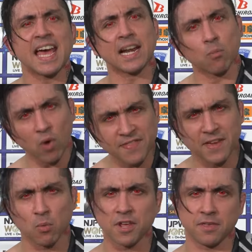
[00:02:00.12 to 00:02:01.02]
And I'm right
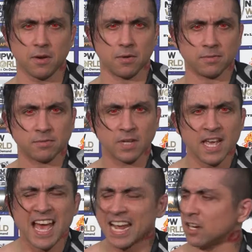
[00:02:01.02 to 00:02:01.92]
there with you.
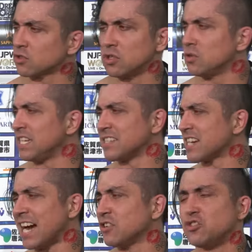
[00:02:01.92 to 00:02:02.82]
And I'll do the
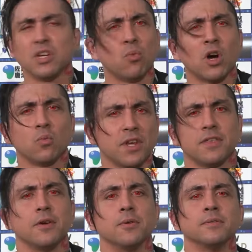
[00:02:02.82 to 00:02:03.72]
entire G1
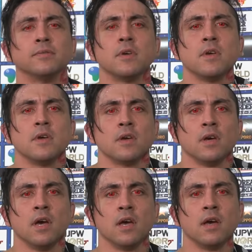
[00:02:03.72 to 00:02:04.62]
with you.
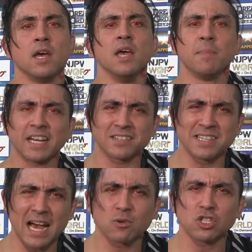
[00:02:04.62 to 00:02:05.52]

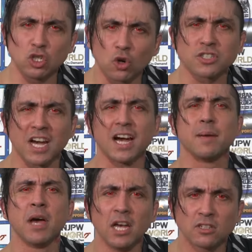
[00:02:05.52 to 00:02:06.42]
Because now is your
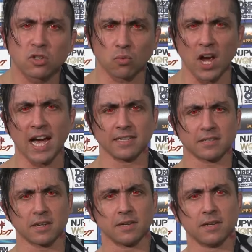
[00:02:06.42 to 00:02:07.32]
time to
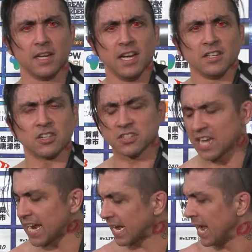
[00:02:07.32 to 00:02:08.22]
rise. Just
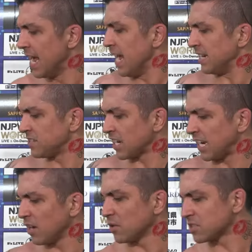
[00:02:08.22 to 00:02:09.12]
like it's
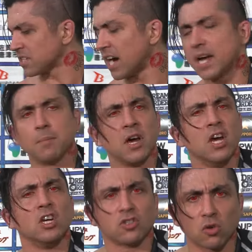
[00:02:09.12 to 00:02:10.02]
Akira's time
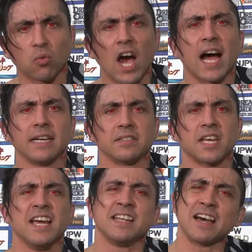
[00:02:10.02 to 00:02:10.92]
to
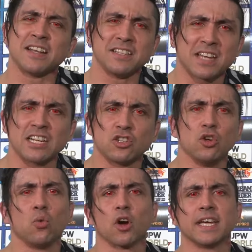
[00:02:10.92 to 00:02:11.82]
rise. Now that he's got
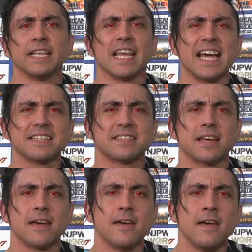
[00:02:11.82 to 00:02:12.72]
two working legs
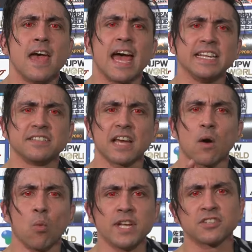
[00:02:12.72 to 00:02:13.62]
and he's
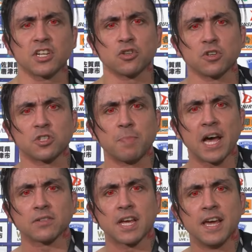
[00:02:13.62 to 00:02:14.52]
got wins under his
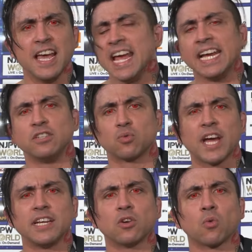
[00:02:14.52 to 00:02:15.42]
belt, he's
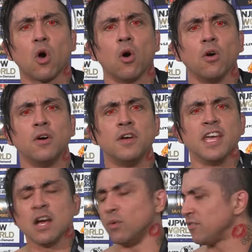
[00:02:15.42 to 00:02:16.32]
ready to roll.
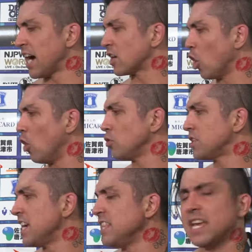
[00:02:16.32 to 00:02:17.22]
And we've got
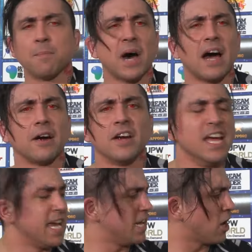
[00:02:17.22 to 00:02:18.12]
gold in the Empire.
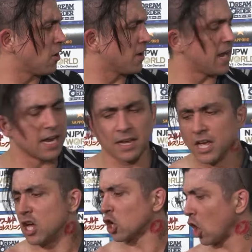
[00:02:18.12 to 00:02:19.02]
Hinare,
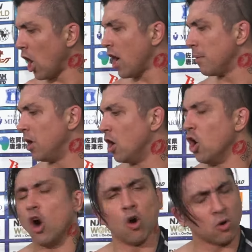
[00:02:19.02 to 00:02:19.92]

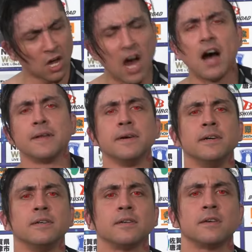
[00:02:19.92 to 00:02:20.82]
Khan,
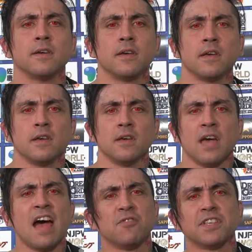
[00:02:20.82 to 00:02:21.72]

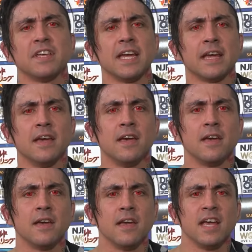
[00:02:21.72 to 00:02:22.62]
everything
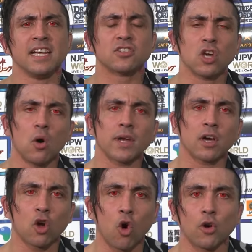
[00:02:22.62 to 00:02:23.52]
is going
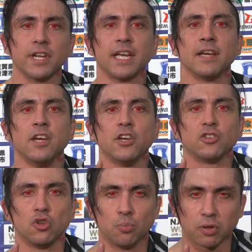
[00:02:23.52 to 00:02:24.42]
according
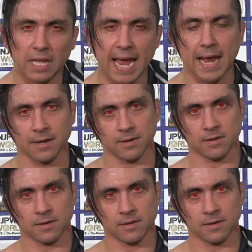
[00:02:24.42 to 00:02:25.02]
to plan.